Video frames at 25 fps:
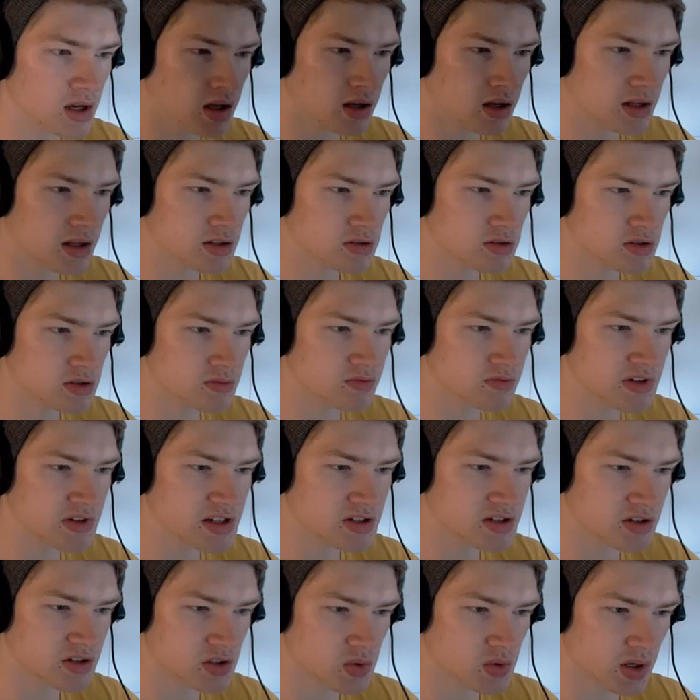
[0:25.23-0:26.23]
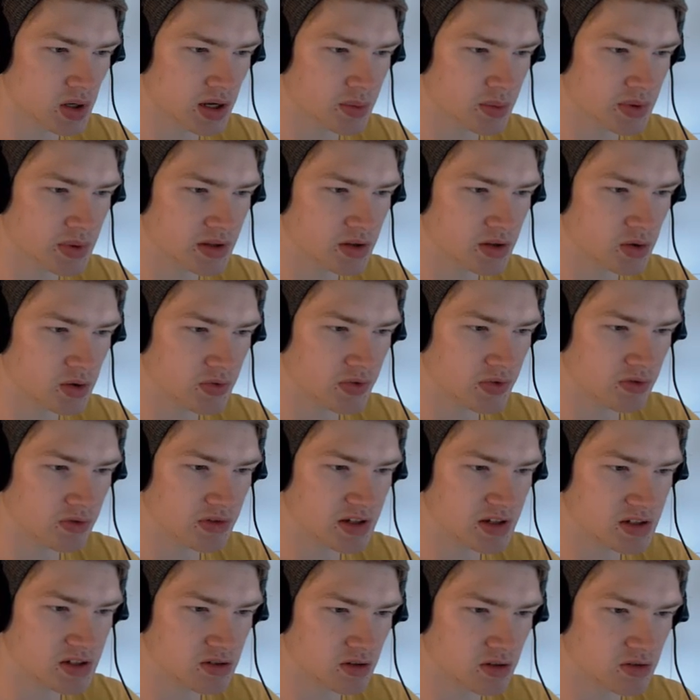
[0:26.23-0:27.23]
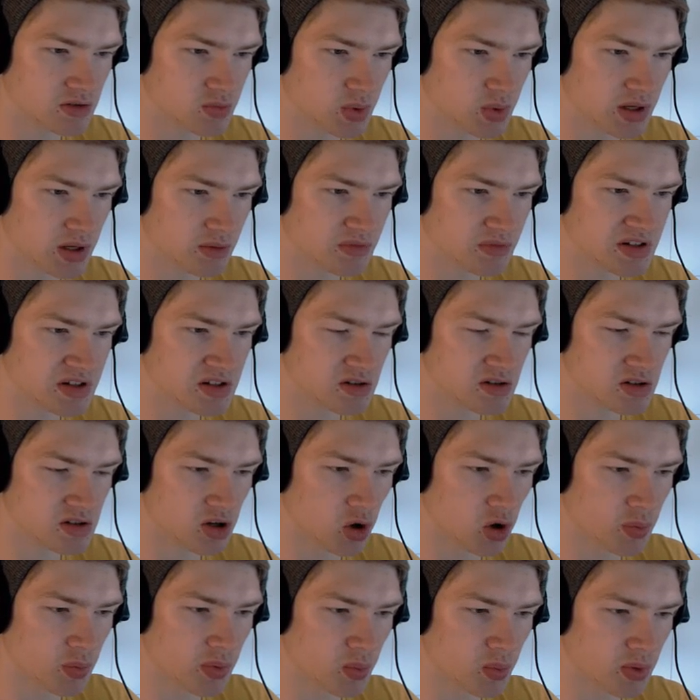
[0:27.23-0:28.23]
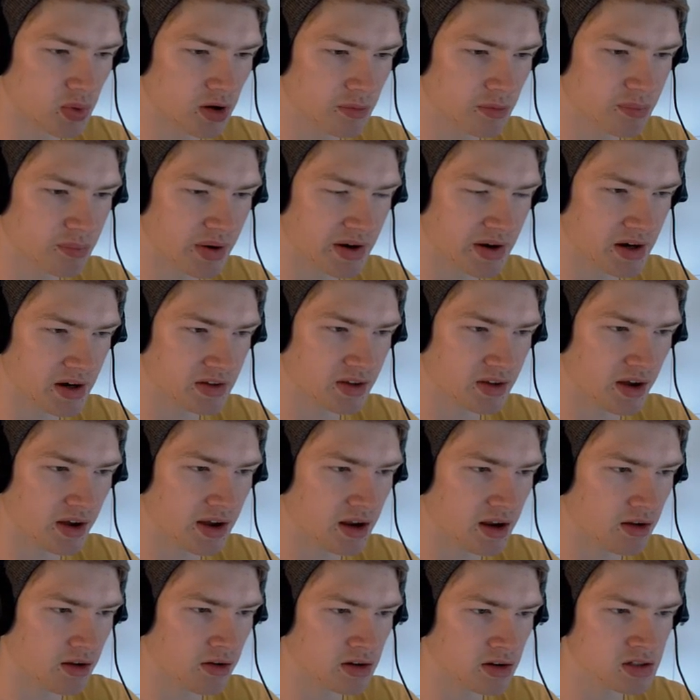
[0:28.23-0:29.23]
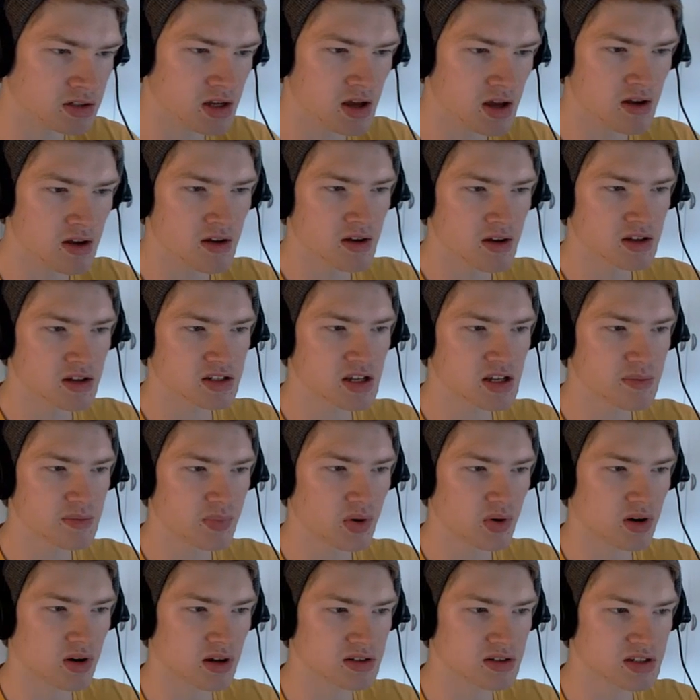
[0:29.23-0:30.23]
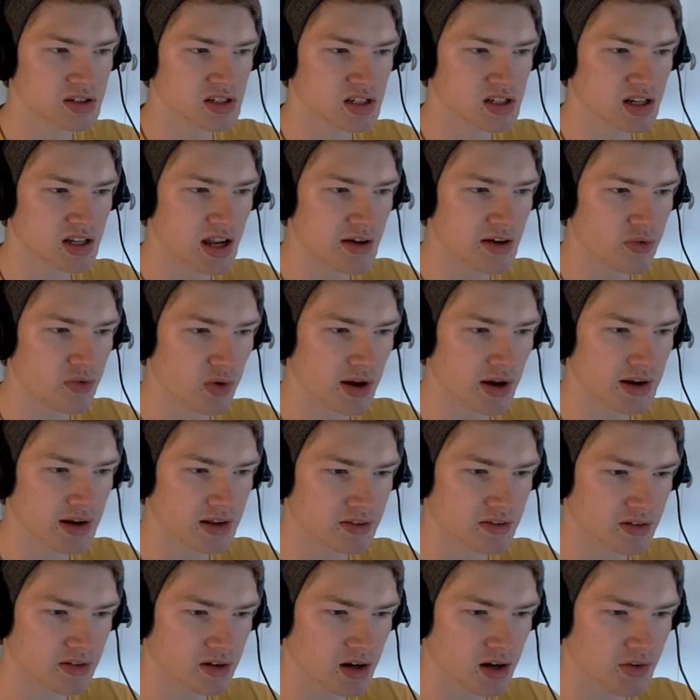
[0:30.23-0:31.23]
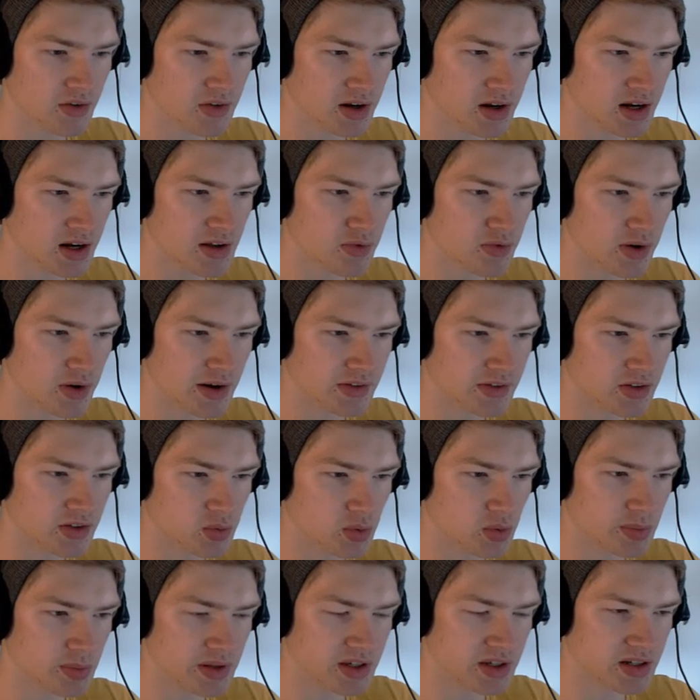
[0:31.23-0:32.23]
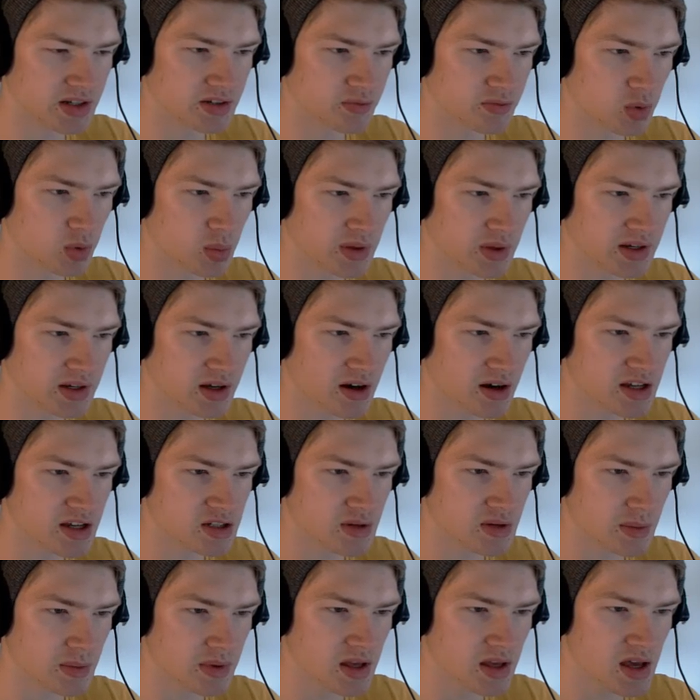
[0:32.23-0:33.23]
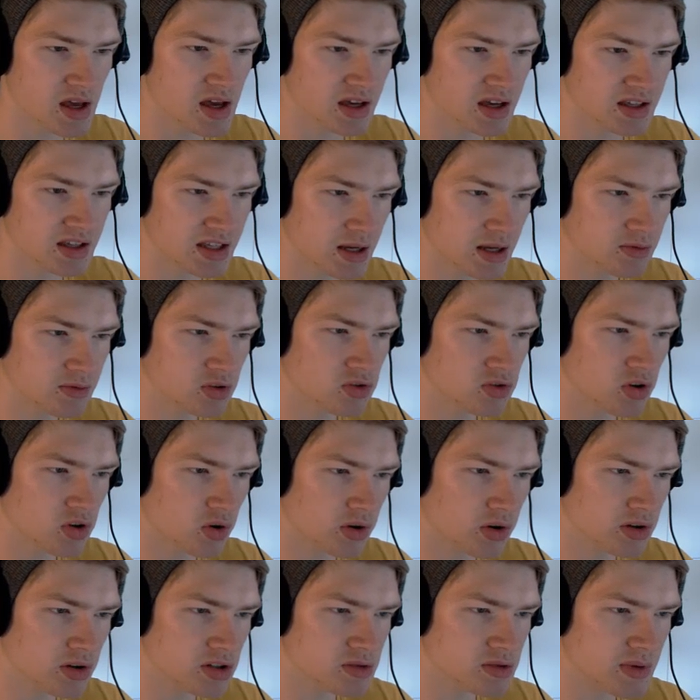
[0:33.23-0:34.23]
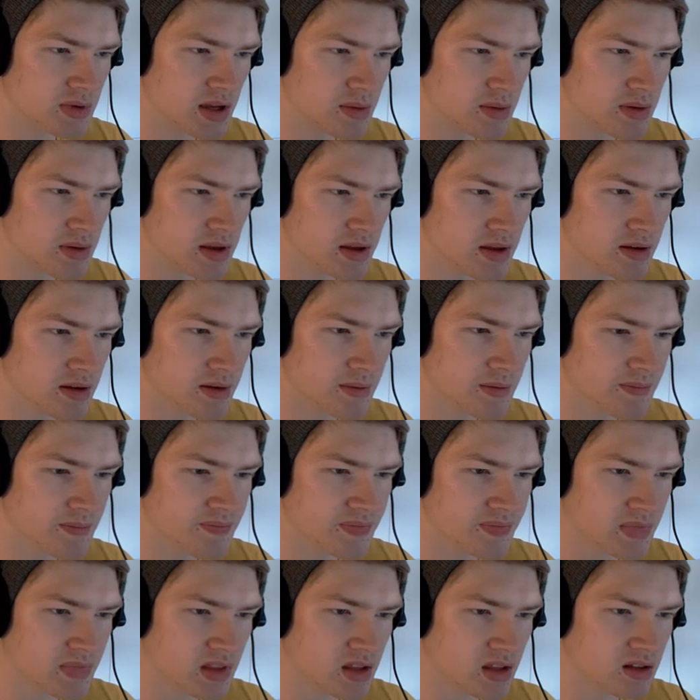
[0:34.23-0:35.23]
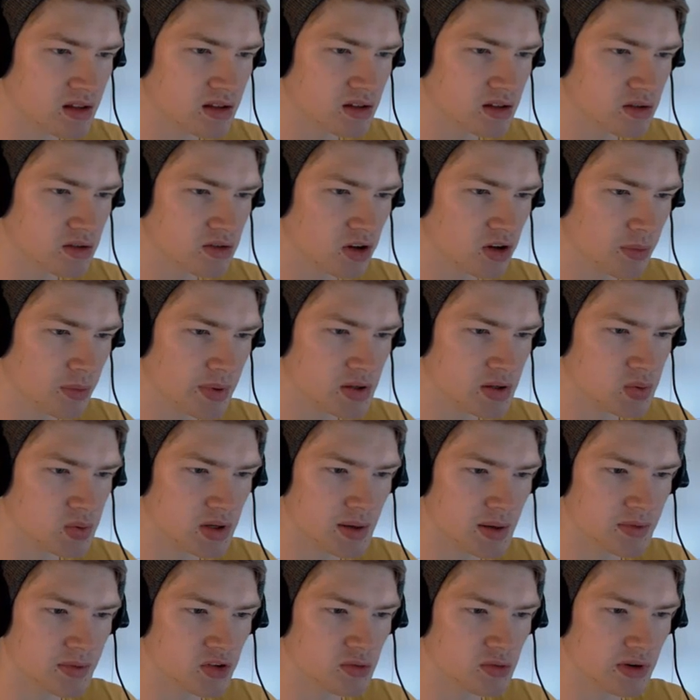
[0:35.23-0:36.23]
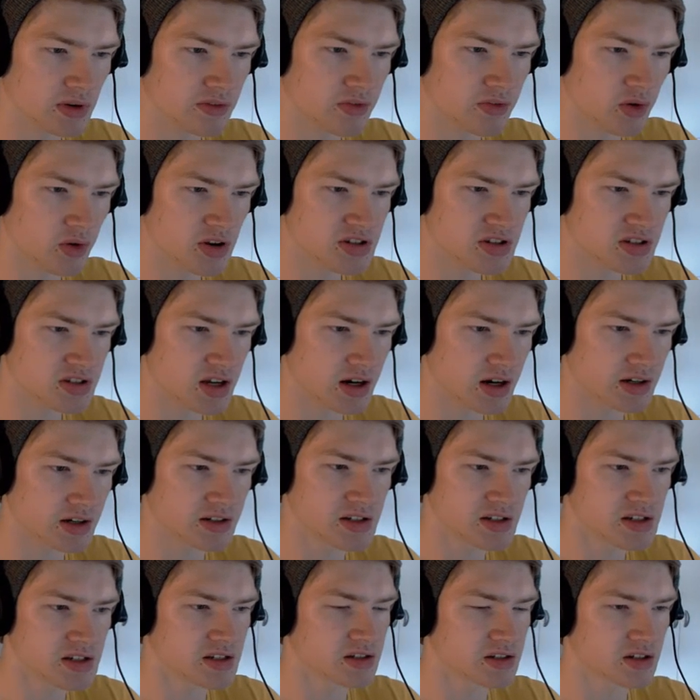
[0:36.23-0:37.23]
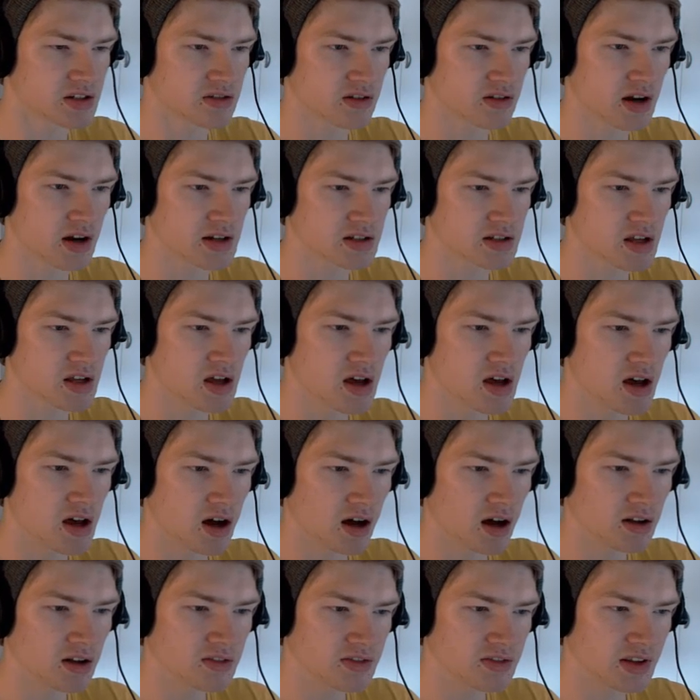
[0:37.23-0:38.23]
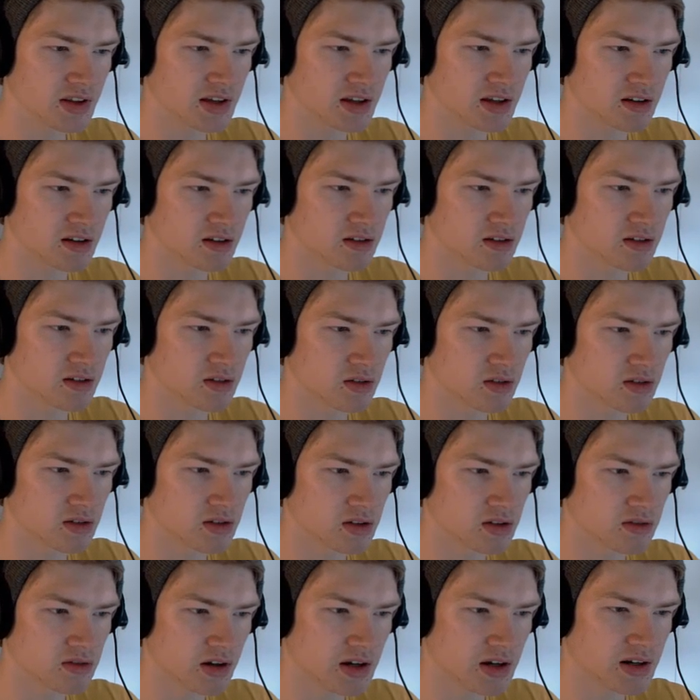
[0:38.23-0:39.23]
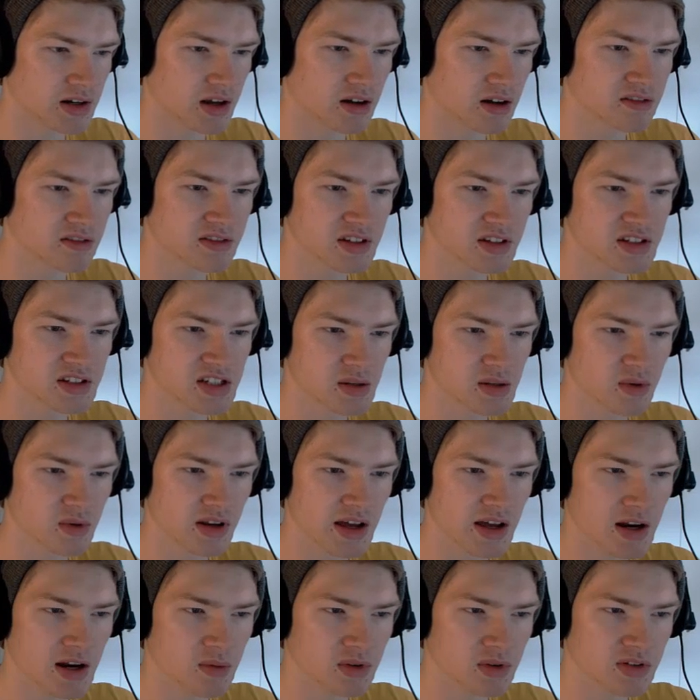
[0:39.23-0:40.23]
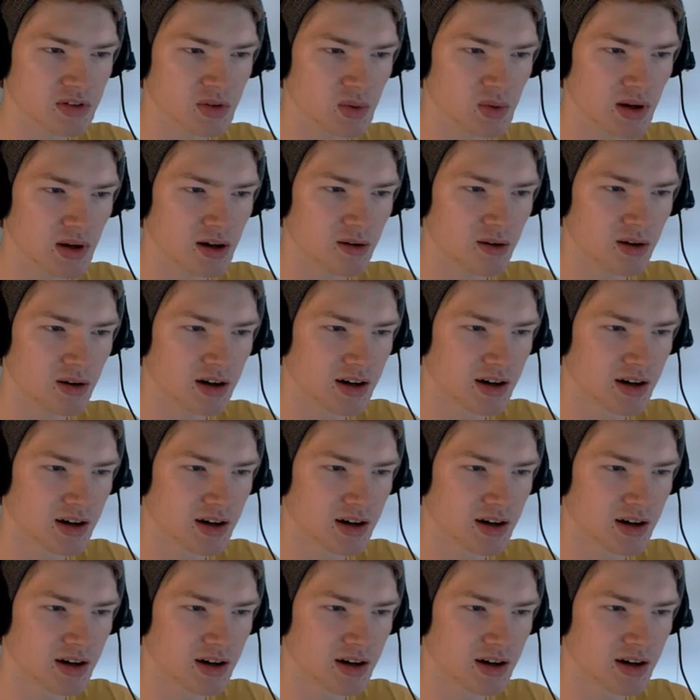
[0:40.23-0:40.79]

Let's do some research. What can we do for research? We can research open world, better dialogues, simple cutscenes, level editor. I think level editor would be nice, maybe. Game tutorials, maybe? New topics? What happened to my voice there? Jesus Christ. Hunting. You reckon a hunting simulator will do well?